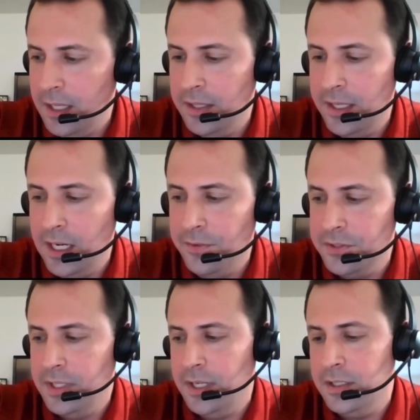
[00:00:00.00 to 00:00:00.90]
and then all of a
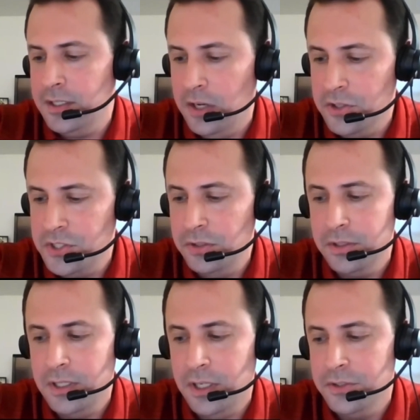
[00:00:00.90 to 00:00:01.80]
sudden, Coach
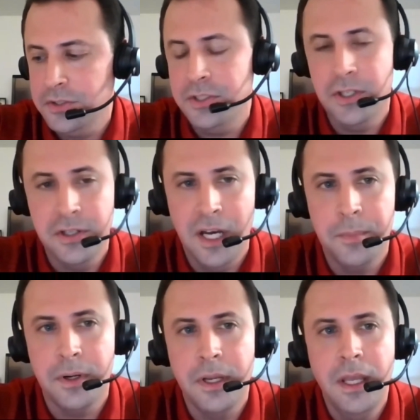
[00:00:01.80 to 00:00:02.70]
Shula calls your
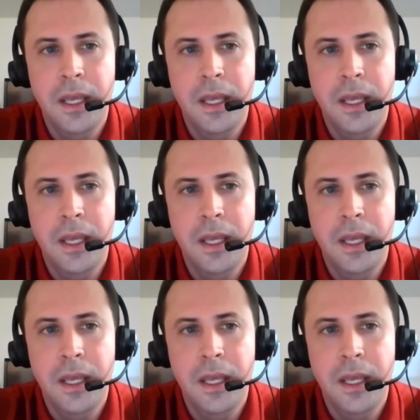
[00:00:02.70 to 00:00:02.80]
number.